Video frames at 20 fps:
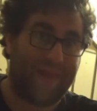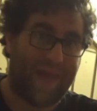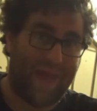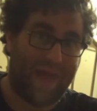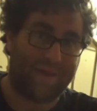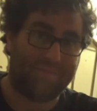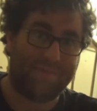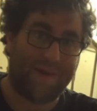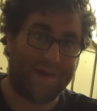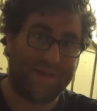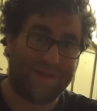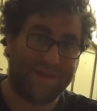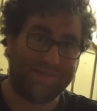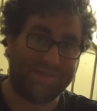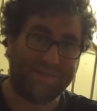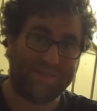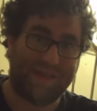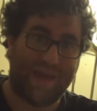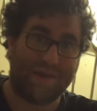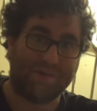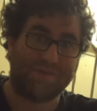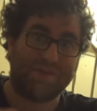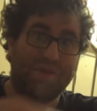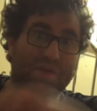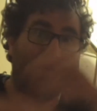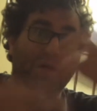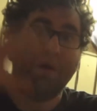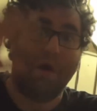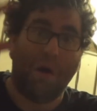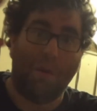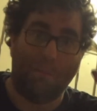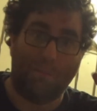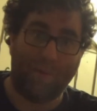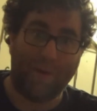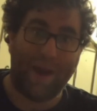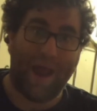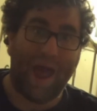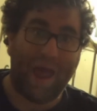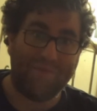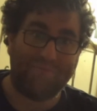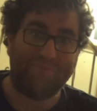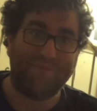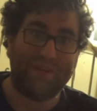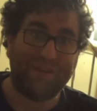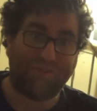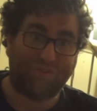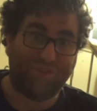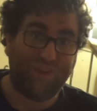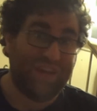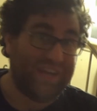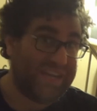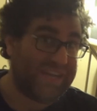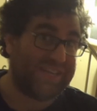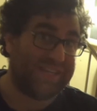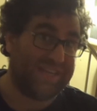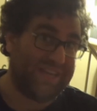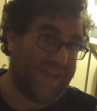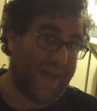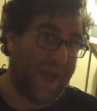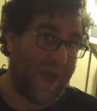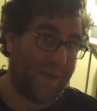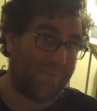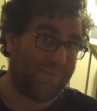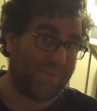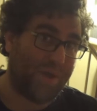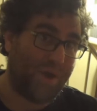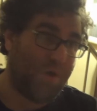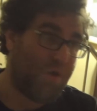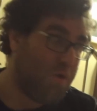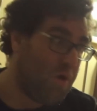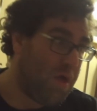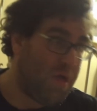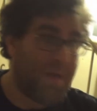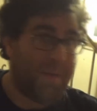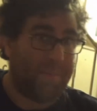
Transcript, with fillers: at my cousin's house, but I defeated Diablo